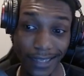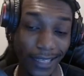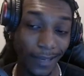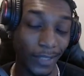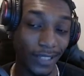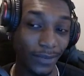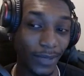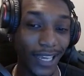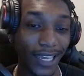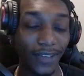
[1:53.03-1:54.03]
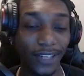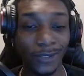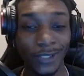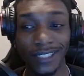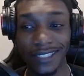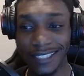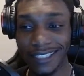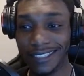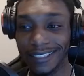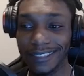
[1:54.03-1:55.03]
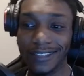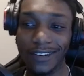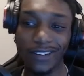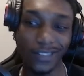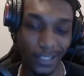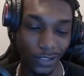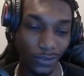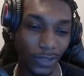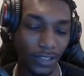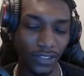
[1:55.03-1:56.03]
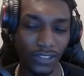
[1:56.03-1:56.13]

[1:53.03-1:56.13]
that means we have extra conditions on this run.